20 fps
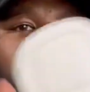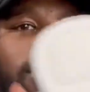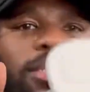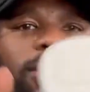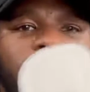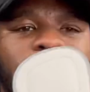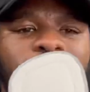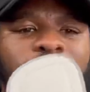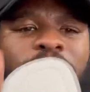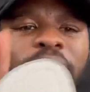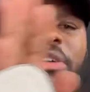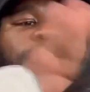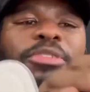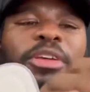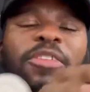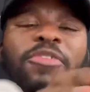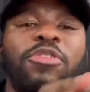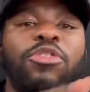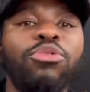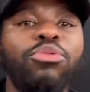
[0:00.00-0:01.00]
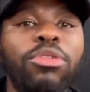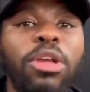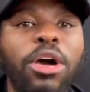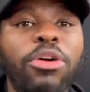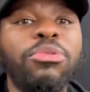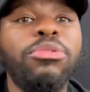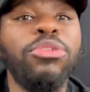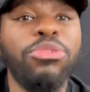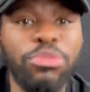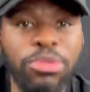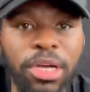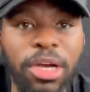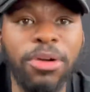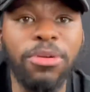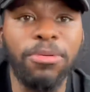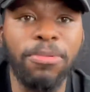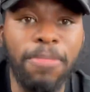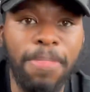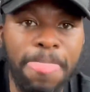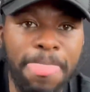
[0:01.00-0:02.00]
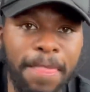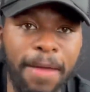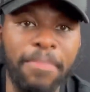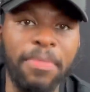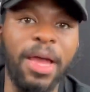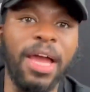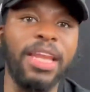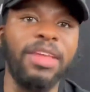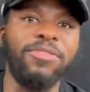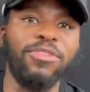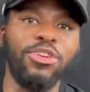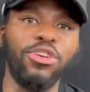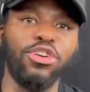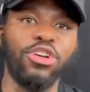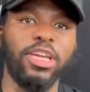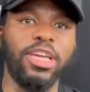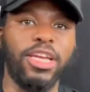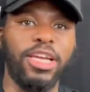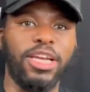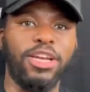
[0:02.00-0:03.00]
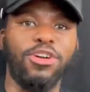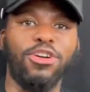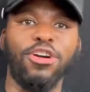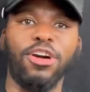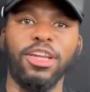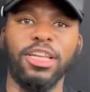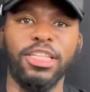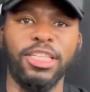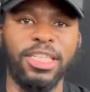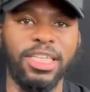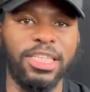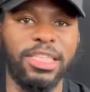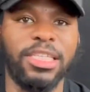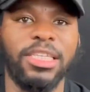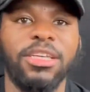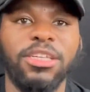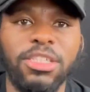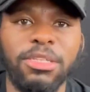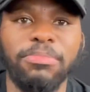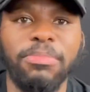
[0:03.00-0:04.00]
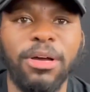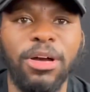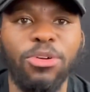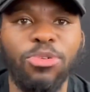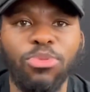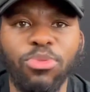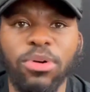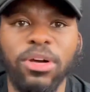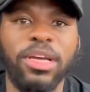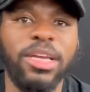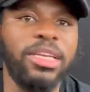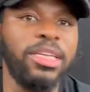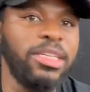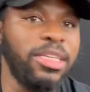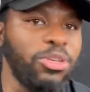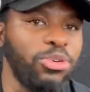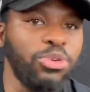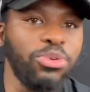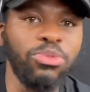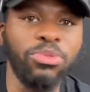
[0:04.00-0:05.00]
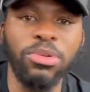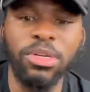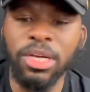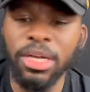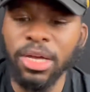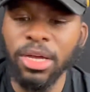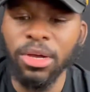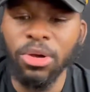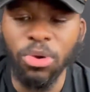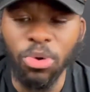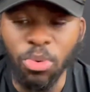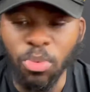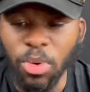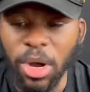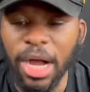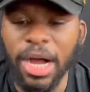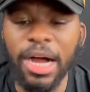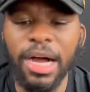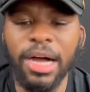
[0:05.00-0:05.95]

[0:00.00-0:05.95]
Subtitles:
you know, if you know, you know. I'm not even gonna get into all the details about what and who or why.